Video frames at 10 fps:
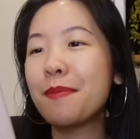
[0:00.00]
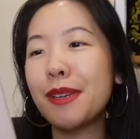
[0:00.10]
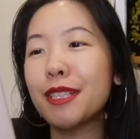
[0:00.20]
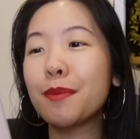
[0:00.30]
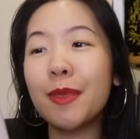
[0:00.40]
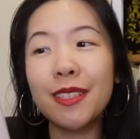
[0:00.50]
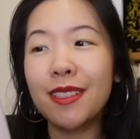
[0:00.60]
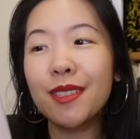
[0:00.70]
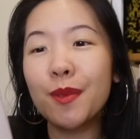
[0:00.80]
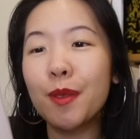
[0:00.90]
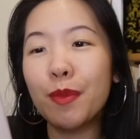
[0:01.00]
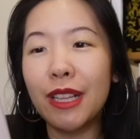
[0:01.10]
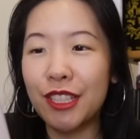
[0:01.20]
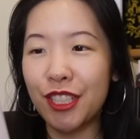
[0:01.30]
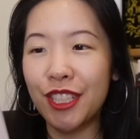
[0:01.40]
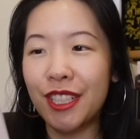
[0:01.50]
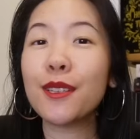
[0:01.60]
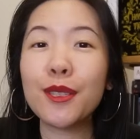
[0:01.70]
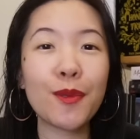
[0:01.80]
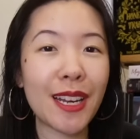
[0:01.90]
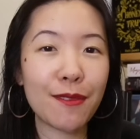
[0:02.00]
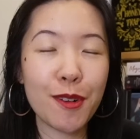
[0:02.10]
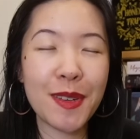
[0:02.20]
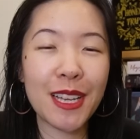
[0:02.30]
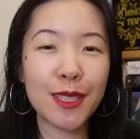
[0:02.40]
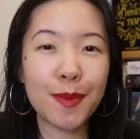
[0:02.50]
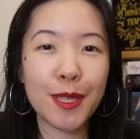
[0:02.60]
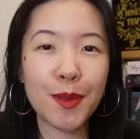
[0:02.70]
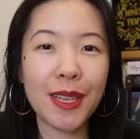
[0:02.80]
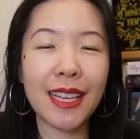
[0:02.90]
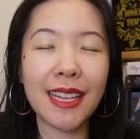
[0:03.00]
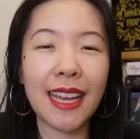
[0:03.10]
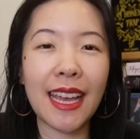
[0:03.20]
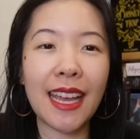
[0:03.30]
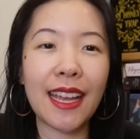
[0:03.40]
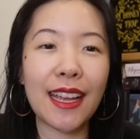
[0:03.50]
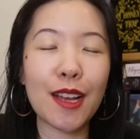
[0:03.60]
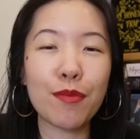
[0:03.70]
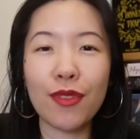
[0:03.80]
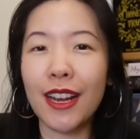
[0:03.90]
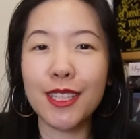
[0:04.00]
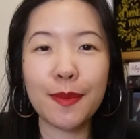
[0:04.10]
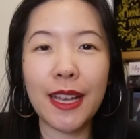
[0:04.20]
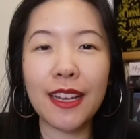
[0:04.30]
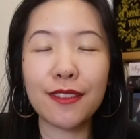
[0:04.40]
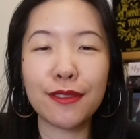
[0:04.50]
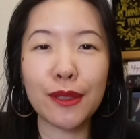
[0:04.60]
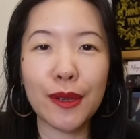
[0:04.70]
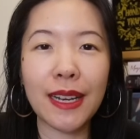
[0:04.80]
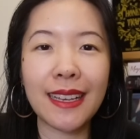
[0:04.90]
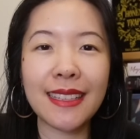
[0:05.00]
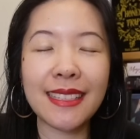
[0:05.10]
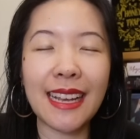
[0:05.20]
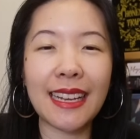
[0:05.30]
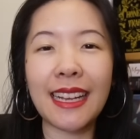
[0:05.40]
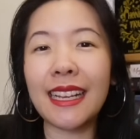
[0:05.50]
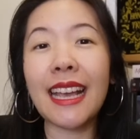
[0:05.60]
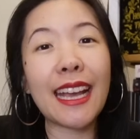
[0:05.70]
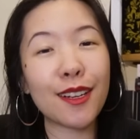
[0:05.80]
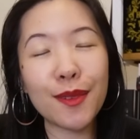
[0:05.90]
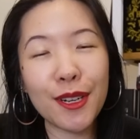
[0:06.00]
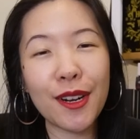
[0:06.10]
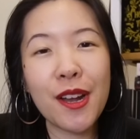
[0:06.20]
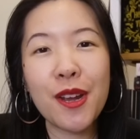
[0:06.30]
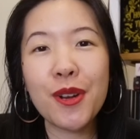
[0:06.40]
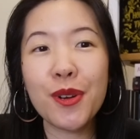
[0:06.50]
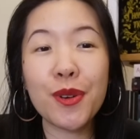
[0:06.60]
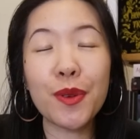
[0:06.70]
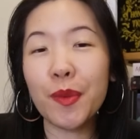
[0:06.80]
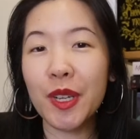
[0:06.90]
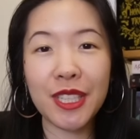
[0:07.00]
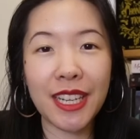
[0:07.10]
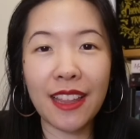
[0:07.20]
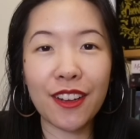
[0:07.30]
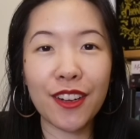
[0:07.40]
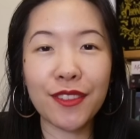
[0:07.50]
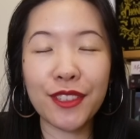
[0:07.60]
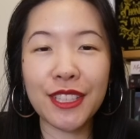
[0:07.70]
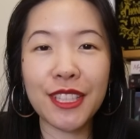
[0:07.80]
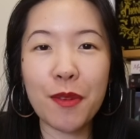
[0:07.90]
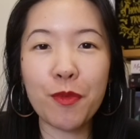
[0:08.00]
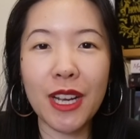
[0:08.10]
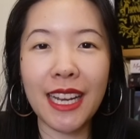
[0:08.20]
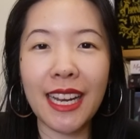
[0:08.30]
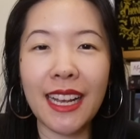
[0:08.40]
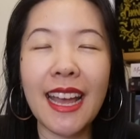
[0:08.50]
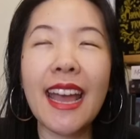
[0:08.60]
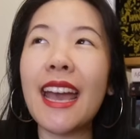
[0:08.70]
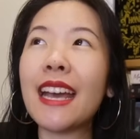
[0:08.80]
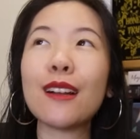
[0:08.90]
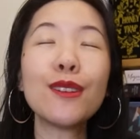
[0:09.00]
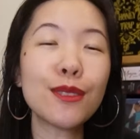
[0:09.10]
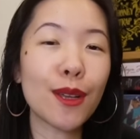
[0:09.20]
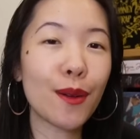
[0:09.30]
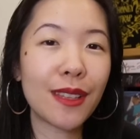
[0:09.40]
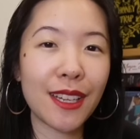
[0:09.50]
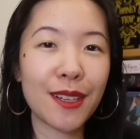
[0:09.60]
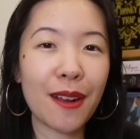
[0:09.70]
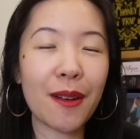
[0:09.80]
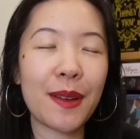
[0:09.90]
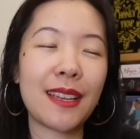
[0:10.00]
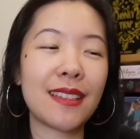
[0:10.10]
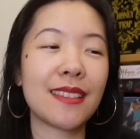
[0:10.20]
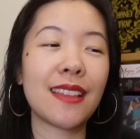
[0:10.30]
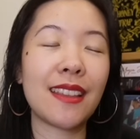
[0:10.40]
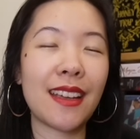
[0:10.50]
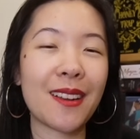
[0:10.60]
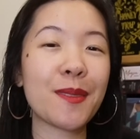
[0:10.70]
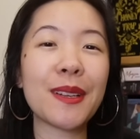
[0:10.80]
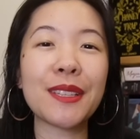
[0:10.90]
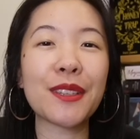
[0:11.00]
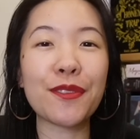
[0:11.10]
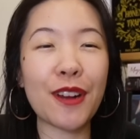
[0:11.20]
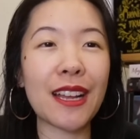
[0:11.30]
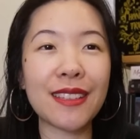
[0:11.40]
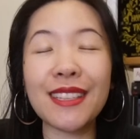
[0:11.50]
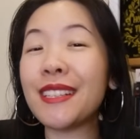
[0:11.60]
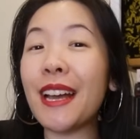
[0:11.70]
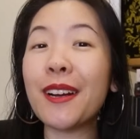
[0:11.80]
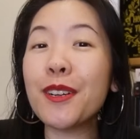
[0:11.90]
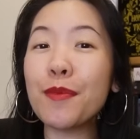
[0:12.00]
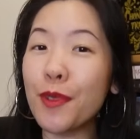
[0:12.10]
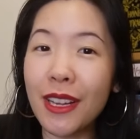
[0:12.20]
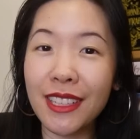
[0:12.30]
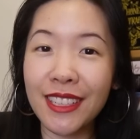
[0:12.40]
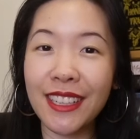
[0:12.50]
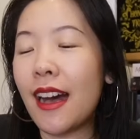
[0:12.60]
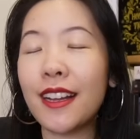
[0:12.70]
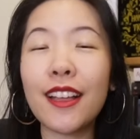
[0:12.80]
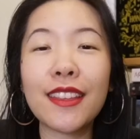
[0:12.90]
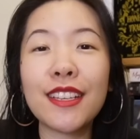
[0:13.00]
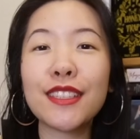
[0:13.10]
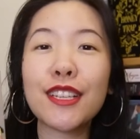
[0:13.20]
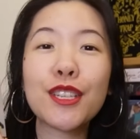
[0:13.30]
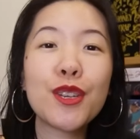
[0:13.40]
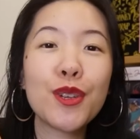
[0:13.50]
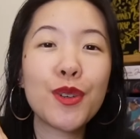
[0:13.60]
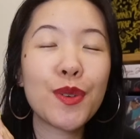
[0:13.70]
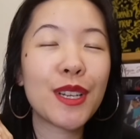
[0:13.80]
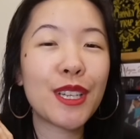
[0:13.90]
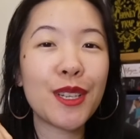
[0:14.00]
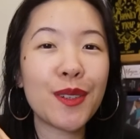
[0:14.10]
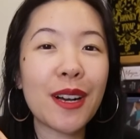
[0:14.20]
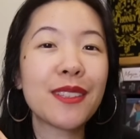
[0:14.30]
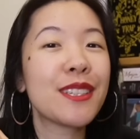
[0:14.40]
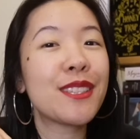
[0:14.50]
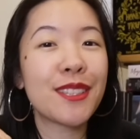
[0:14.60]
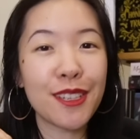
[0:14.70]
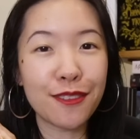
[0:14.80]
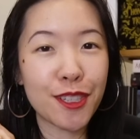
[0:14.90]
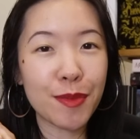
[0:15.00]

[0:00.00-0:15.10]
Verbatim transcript: mix business with with pleasure. So it's a wedding romance between a bridesmaid florist and a caterer who work together for the same wedding. And also the hero is the heroine's friend's younger brother. I got these two new Elsie Silver